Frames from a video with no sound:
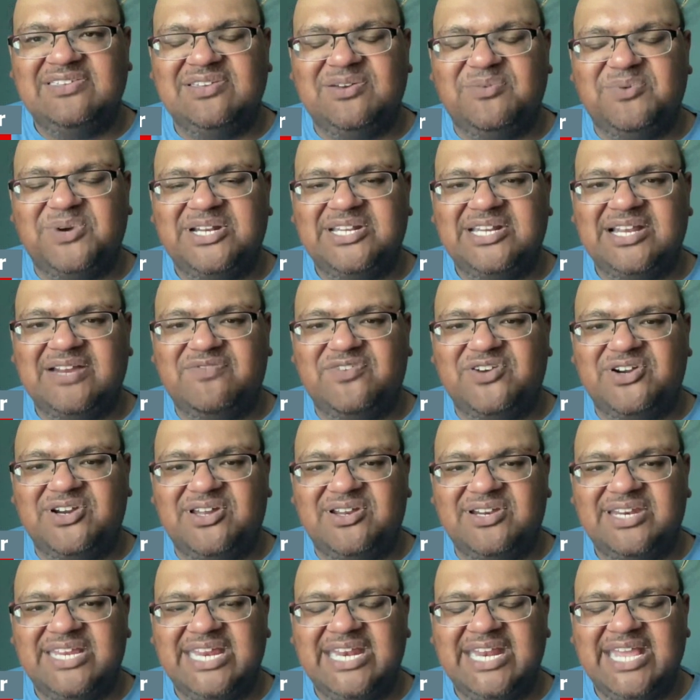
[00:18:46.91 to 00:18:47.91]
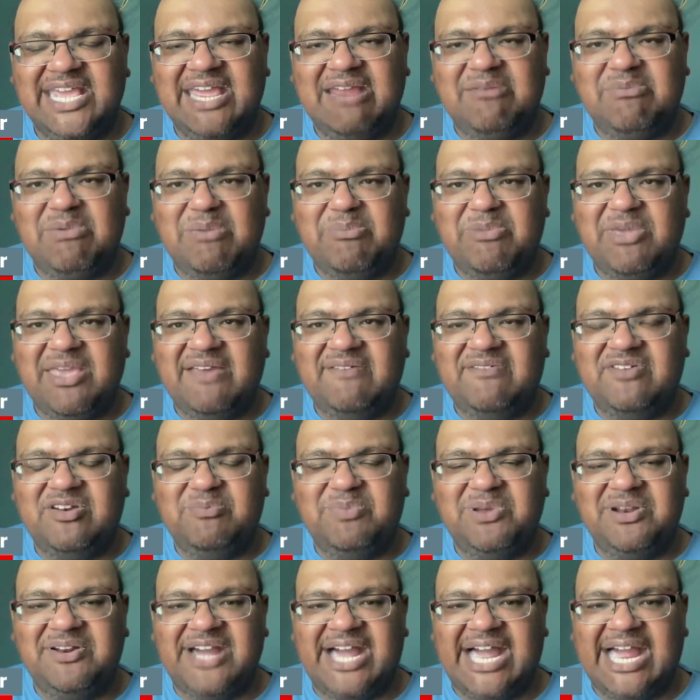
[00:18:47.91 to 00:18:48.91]
So watch out for Dalton Kincaid maybe having a
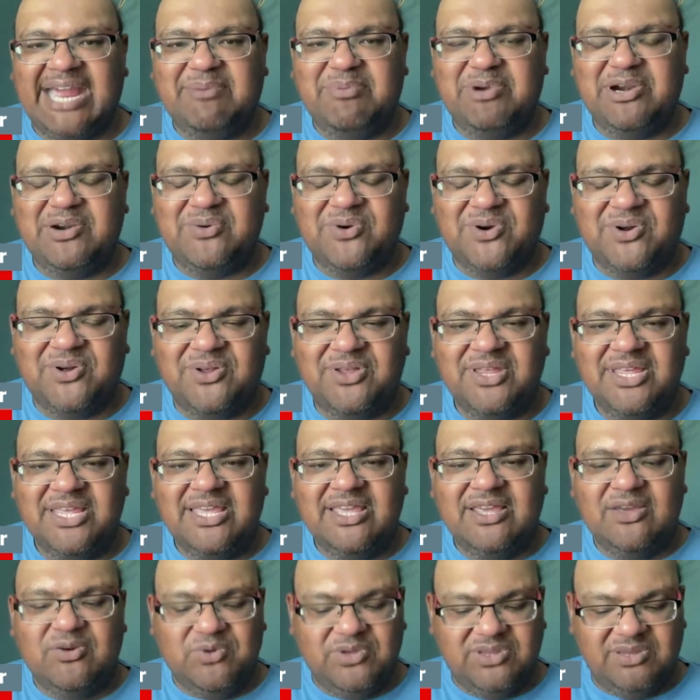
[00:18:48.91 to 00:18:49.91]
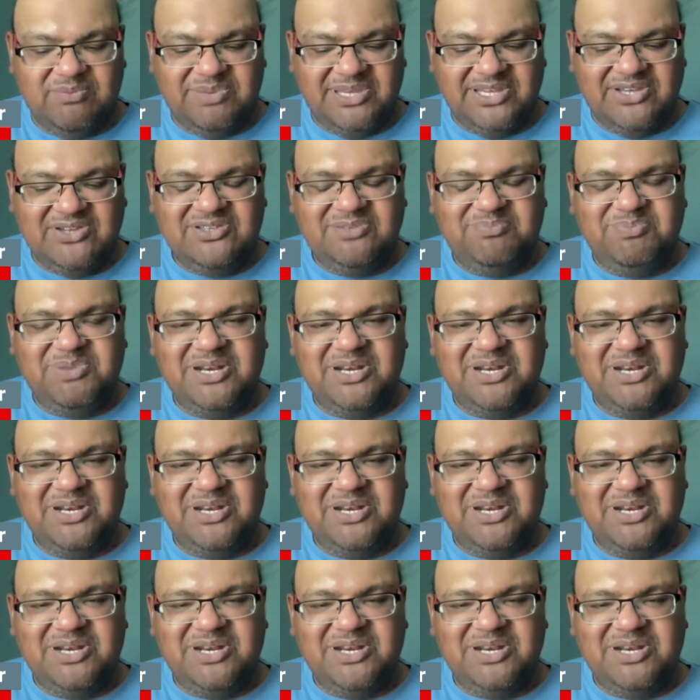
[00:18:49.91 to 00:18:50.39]
bit of a hybrid role with the Bills,